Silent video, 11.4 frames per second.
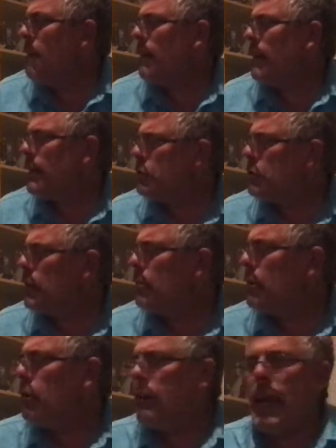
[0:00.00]
feeling
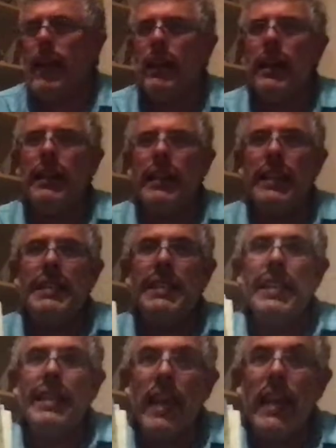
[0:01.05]
troubled and
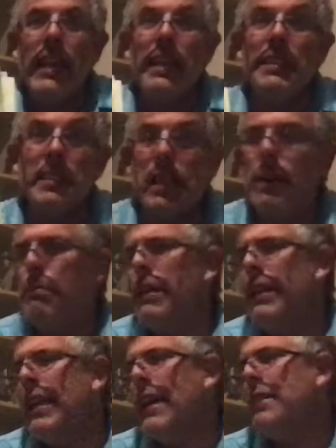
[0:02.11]
uneasy, and some
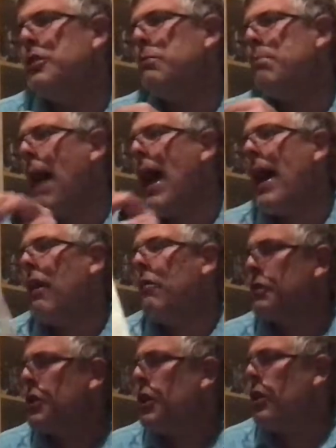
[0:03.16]
began to
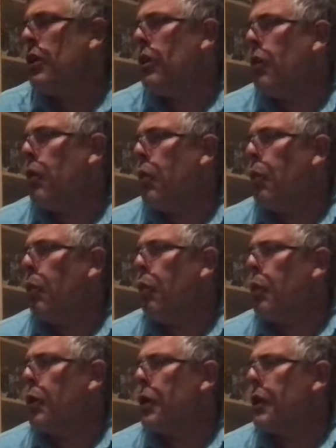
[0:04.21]
pout.
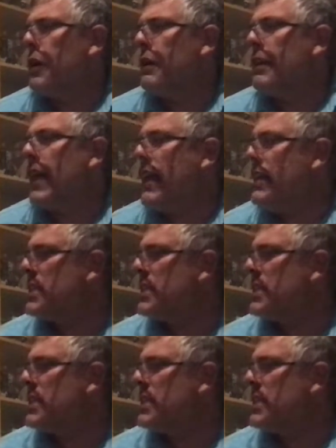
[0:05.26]
Were they